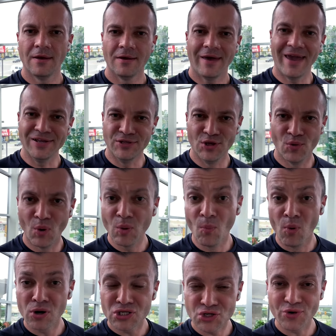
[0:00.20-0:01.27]
Hey, do you want
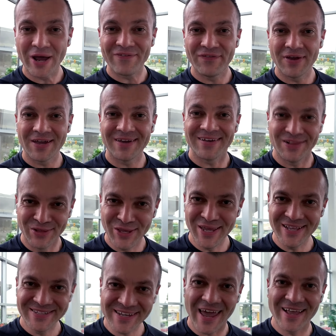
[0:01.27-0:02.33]
more traffic,
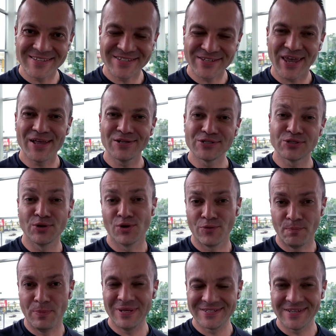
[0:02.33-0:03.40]
leads, and sales to your
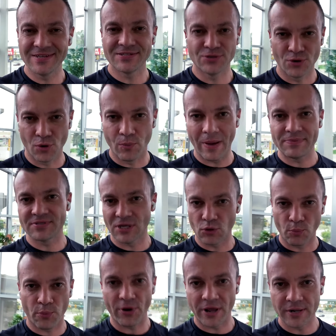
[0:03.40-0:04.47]
business, to your website or
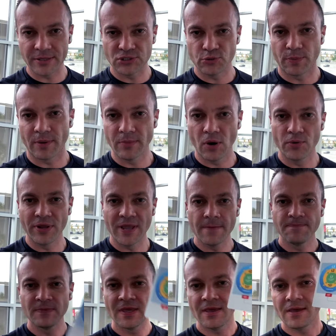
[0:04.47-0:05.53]
product that you're
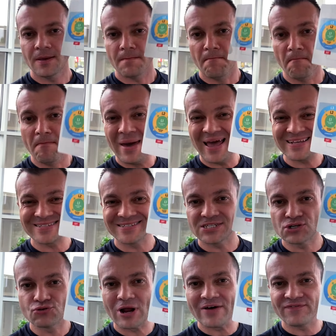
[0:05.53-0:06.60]
promoting? Mass
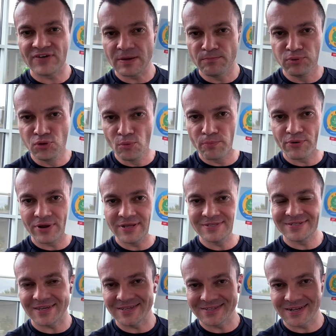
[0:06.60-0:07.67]
Traffic
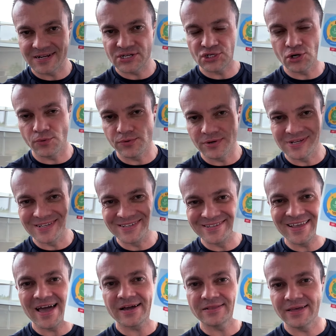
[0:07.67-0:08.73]
Blueprint is gonna show you
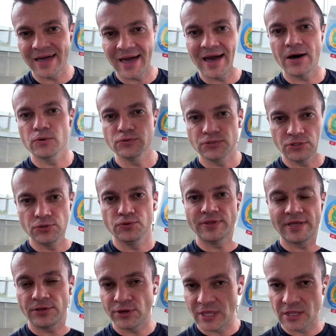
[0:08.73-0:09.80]
exactly how to do
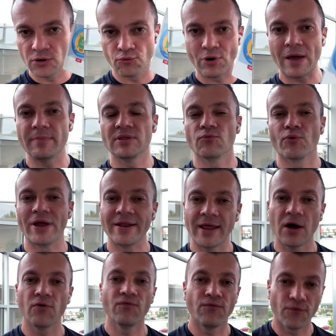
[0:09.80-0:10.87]
that. You can grab it right
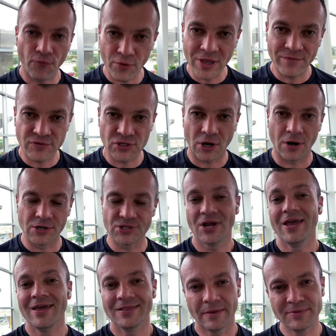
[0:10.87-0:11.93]
now, free of charge.
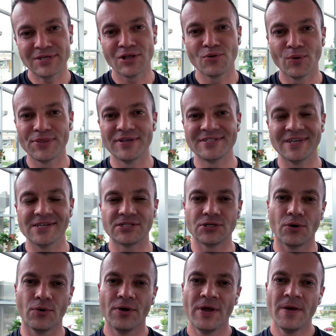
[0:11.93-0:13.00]
Let me tell you what this is.
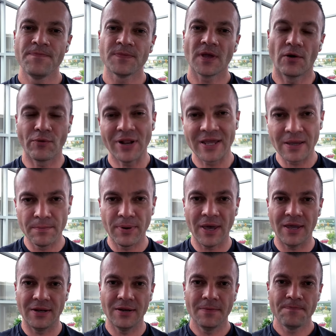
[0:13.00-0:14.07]
So I ran a
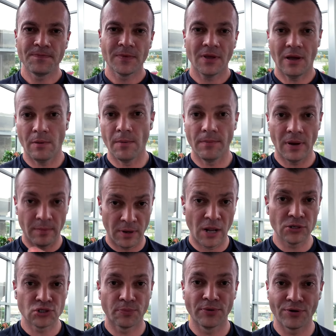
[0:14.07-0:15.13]
campaign. I'm, I'm an
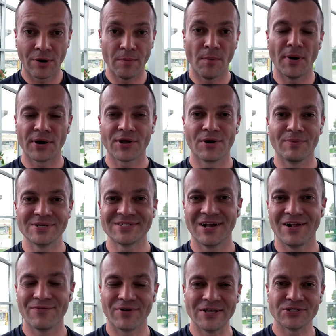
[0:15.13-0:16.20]
entrepreneur, I'm a marketer
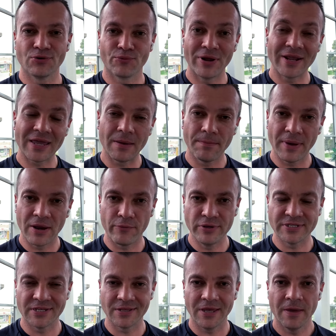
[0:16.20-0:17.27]
myself, right? So ran a campaign
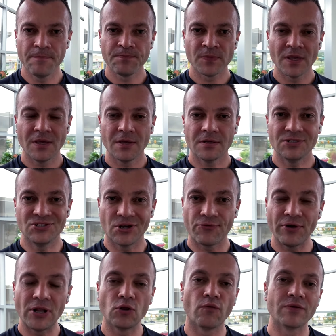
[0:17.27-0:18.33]
recently,
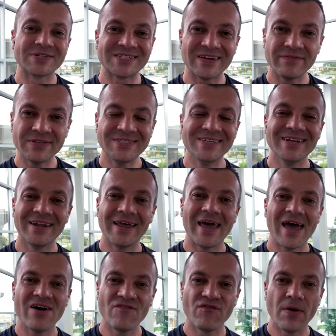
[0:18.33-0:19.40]
generated over 17 and a
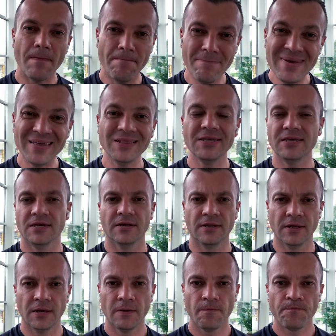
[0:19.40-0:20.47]
half
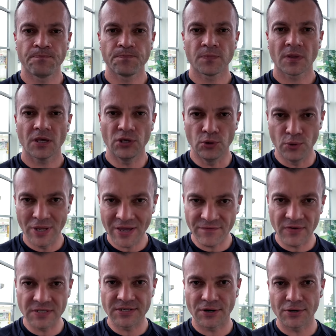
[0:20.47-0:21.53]
million unique
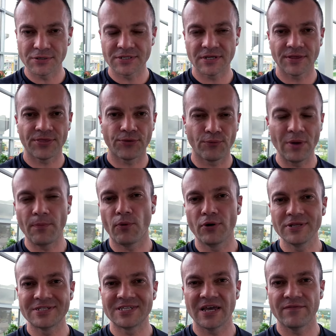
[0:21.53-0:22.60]
visitors,
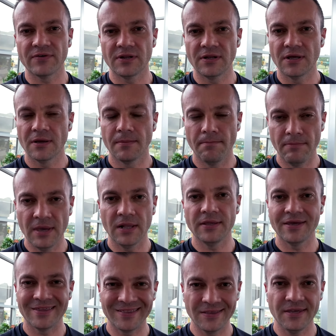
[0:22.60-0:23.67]
3.7
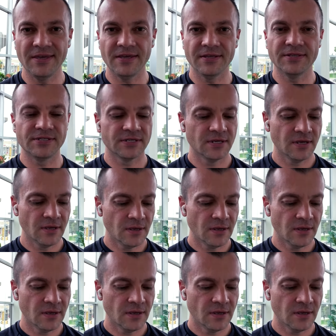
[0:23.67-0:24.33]
million leads